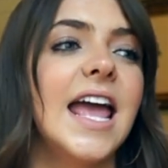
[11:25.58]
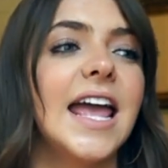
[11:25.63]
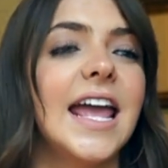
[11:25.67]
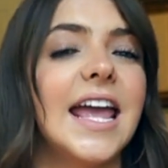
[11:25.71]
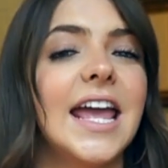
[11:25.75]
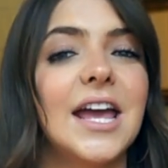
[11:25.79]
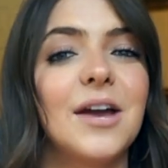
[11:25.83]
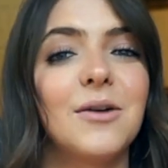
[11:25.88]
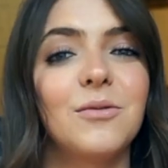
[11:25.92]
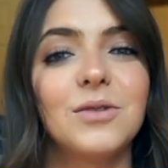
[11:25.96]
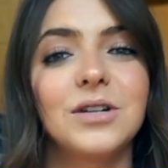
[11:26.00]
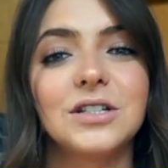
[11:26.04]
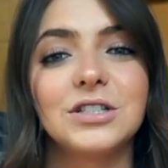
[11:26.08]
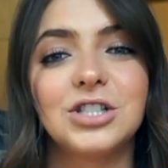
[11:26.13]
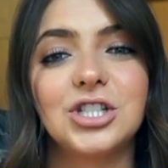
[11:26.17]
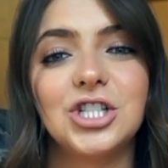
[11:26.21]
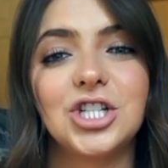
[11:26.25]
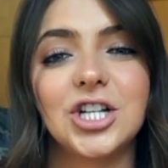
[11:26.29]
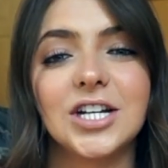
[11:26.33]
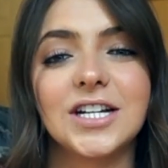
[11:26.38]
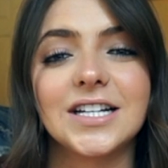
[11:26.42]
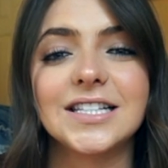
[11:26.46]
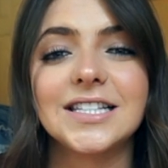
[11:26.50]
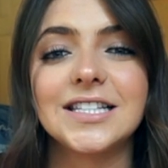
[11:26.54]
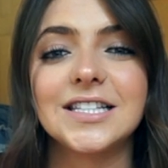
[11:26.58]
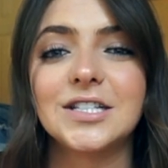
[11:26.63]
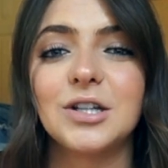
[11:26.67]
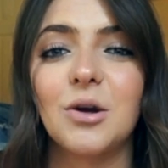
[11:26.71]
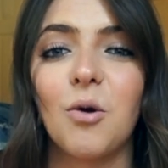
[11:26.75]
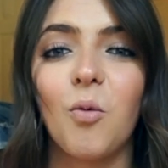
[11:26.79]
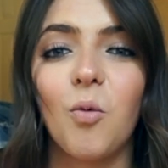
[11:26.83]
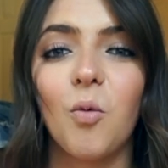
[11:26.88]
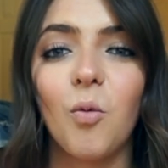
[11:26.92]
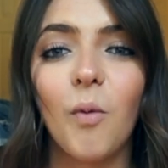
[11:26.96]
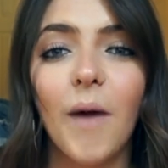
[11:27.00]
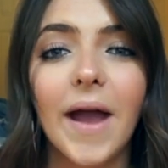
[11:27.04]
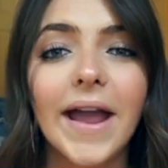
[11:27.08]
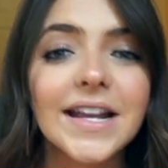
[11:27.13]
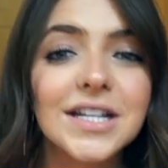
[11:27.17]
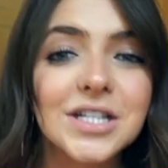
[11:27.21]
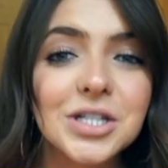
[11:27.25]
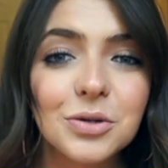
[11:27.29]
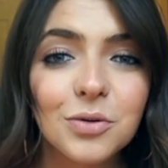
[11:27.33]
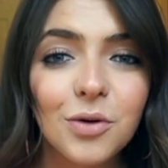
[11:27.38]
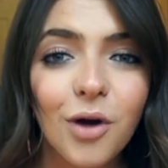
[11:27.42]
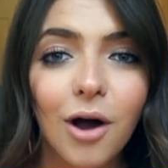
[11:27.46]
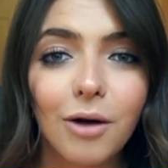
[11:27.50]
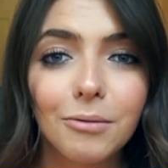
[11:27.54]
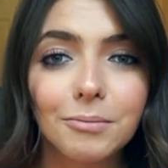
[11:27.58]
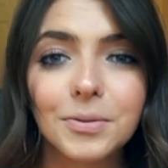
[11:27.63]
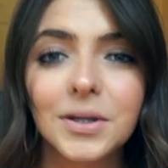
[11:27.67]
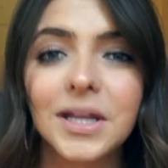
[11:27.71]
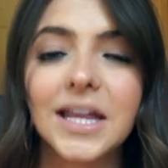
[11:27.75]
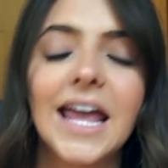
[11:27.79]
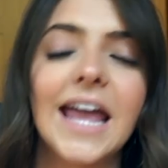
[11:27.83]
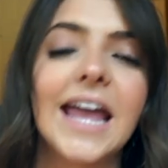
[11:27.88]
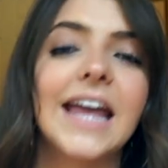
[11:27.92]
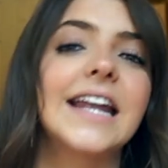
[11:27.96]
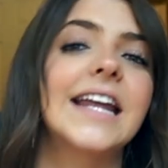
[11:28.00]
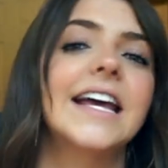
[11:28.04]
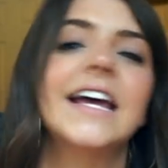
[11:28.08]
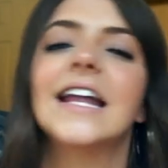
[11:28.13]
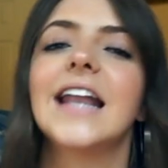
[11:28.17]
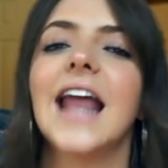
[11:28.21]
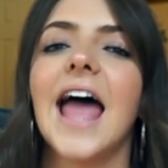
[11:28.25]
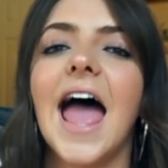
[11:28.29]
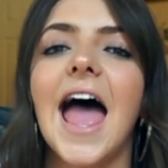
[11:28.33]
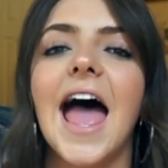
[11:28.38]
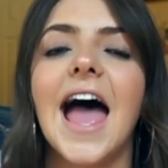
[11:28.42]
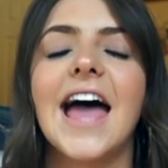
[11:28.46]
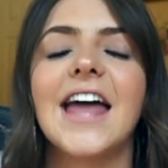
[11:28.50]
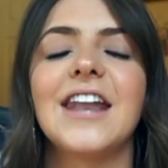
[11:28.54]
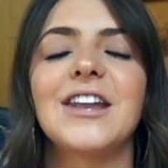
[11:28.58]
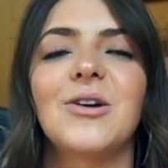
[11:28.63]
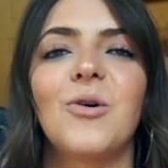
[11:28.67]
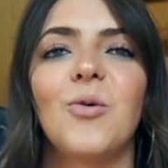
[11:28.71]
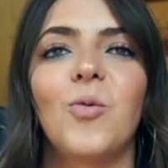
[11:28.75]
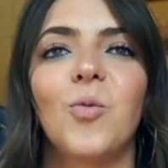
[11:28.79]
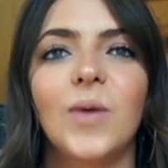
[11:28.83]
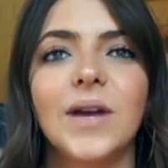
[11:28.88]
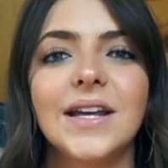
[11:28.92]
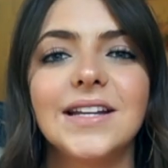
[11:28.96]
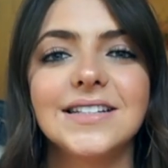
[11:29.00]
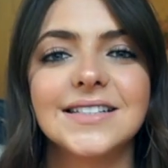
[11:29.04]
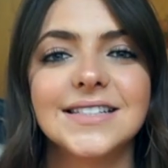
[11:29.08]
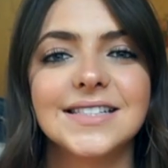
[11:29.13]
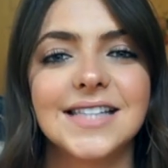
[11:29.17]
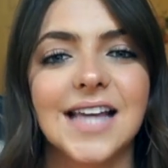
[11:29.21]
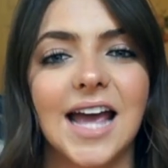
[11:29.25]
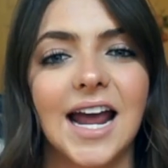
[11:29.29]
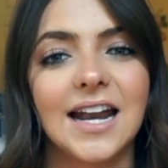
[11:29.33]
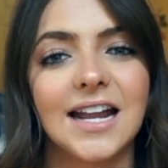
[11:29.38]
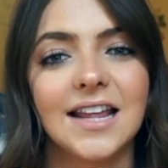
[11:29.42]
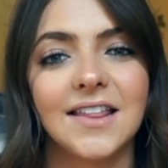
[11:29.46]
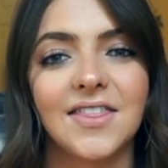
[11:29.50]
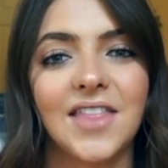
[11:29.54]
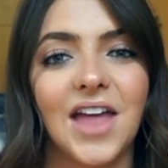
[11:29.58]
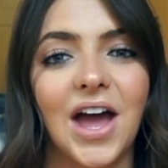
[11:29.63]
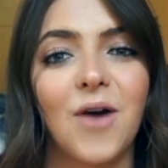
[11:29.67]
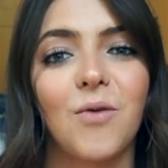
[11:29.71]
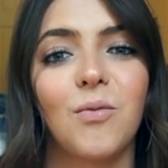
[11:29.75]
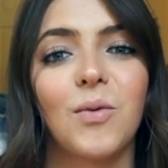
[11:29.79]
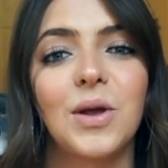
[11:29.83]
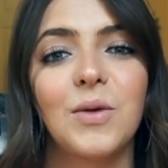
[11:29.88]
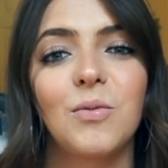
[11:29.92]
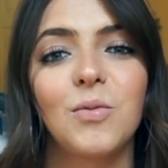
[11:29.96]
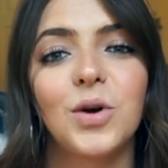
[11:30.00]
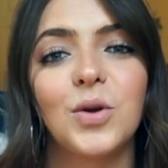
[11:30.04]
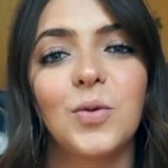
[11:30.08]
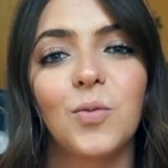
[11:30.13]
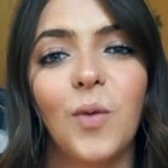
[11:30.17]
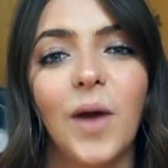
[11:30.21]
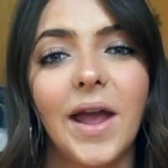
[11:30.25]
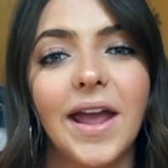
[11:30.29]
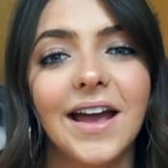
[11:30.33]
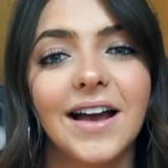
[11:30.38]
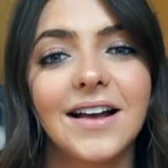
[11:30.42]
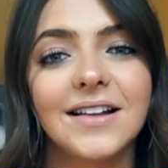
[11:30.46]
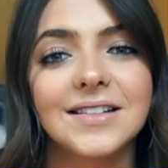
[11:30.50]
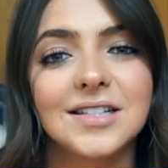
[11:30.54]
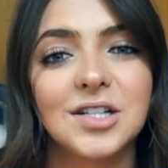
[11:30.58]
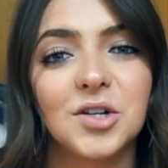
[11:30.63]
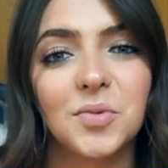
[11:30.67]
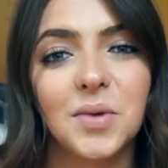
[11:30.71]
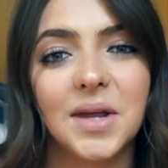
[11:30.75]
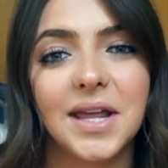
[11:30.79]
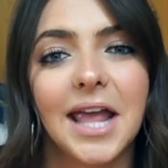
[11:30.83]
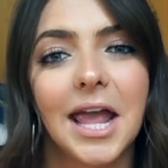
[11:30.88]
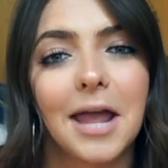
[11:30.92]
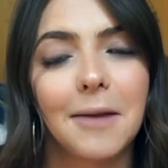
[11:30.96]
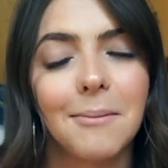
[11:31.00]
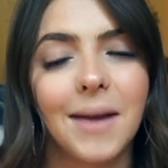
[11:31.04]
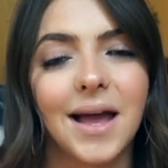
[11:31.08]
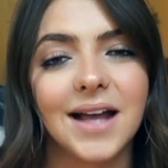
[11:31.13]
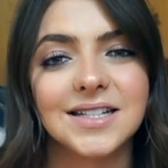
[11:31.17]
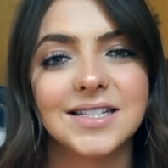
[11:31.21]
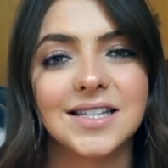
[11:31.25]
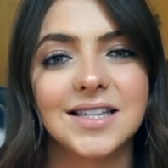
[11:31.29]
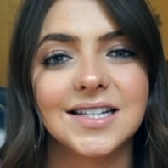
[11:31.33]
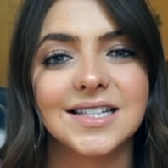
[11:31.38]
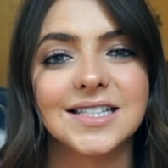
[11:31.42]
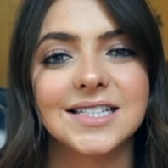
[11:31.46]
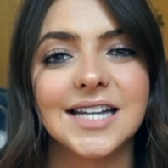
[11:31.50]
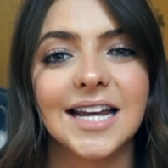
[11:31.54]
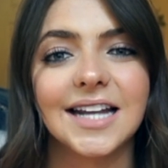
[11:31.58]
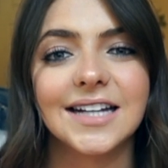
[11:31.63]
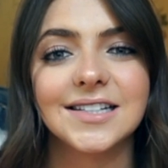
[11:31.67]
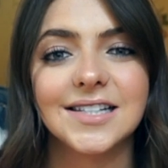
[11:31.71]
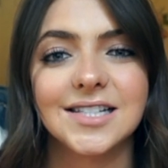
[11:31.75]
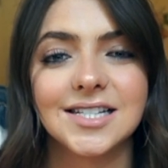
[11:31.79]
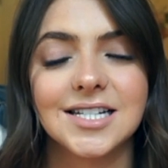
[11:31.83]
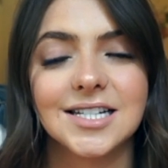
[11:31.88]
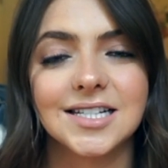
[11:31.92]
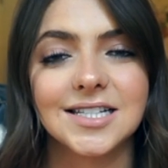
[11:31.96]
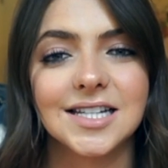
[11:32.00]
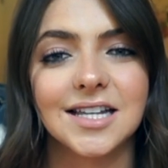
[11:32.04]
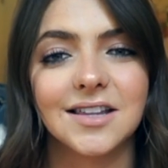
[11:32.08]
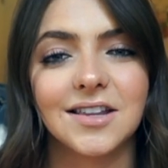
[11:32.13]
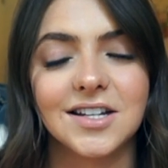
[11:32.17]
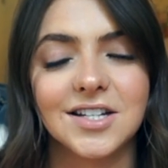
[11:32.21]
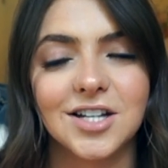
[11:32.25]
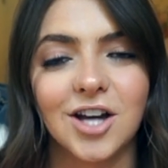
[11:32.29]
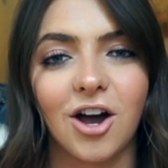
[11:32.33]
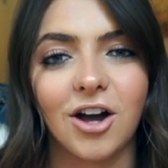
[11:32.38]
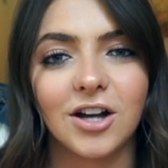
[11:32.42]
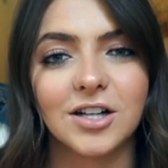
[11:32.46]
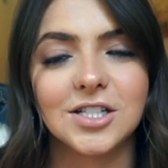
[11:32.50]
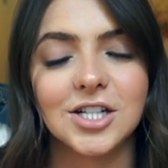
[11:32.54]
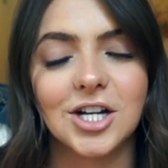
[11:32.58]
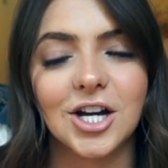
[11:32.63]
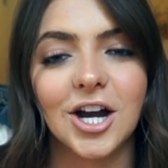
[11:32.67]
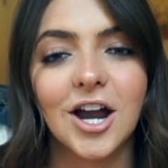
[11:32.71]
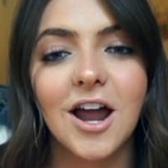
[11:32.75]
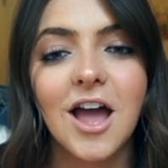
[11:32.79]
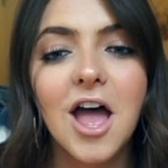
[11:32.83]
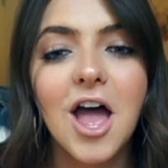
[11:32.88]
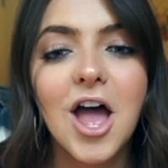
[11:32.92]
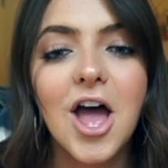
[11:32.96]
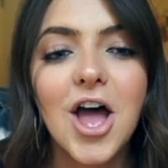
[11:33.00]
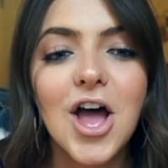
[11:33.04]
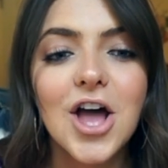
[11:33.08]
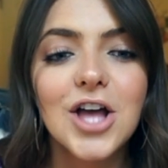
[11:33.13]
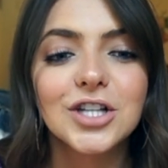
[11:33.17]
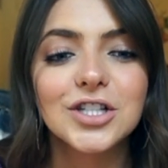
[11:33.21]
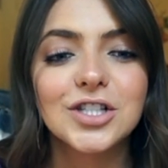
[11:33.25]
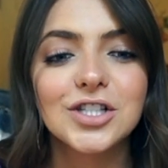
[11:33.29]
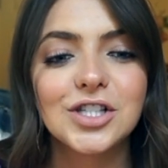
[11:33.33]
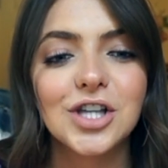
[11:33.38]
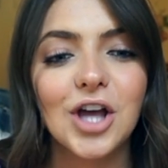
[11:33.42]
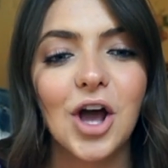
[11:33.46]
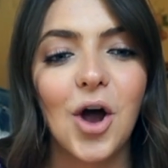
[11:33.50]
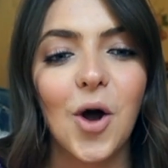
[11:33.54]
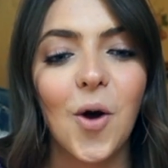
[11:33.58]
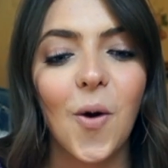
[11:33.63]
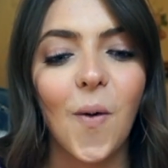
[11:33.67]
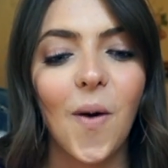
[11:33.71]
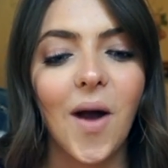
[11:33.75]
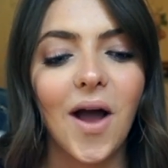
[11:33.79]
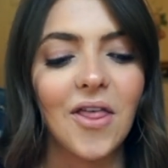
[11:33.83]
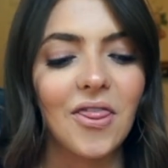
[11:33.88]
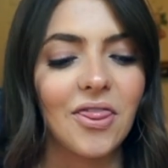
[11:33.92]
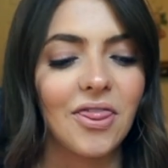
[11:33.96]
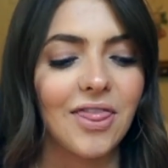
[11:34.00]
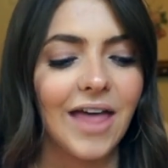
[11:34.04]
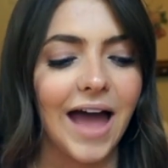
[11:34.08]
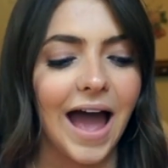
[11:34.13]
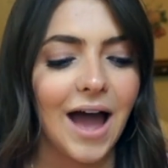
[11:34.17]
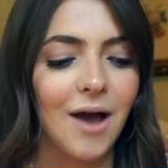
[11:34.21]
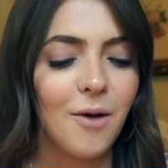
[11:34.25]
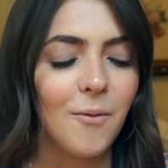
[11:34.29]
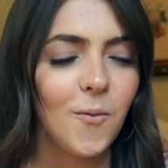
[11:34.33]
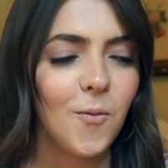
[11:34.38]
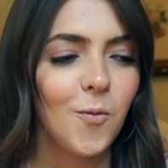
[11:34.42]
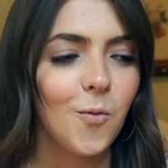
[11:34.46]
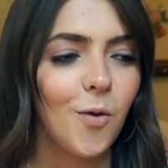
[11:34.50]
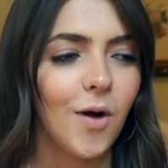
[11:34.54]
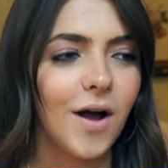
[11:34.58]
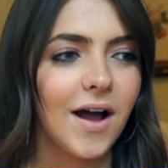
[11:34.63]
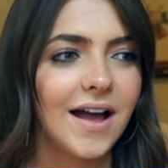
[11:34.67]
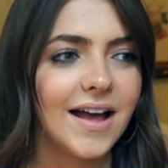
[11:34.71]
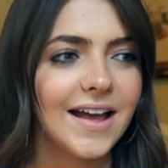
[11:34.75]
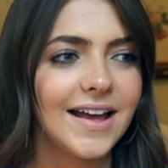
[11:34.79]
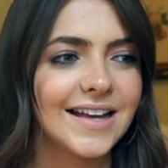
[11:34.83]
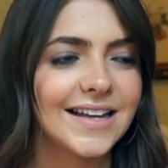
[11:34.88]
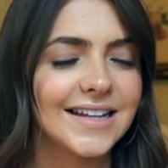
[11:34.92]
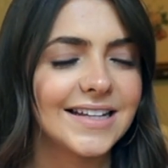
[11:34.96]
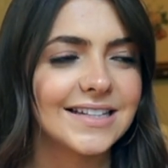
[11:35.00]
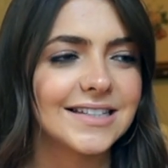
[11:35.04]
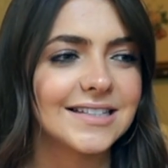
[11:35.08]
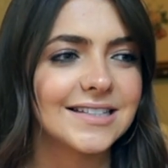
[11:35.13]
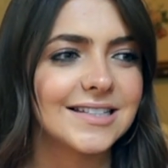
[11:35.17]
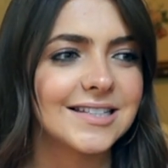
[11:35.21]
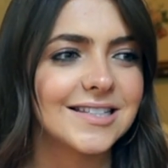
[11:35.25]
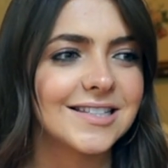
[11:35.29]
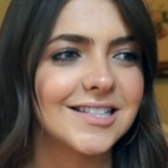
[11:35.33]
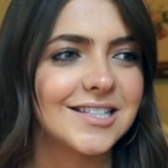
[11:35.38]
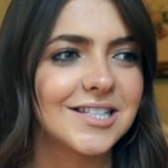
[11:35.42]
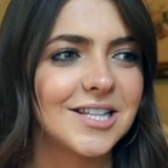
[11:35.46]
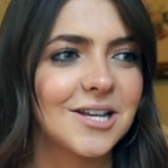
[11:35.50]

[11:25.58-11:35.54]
it was just way too complicated, and we decided that we would wait until we came back to the States to see the doctor. So that was